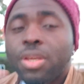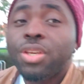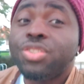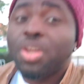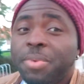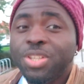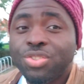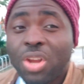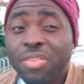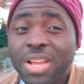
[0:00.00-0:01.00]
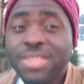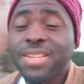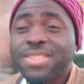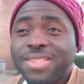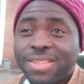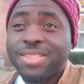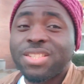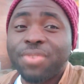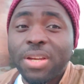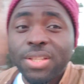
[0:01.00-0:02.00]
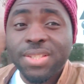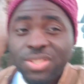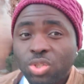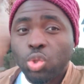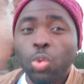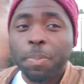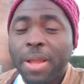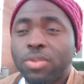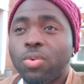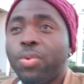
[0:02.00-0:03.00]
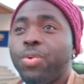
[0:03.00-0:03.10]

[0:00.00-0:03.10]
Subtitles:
In Germany, driving license is divided into two parts.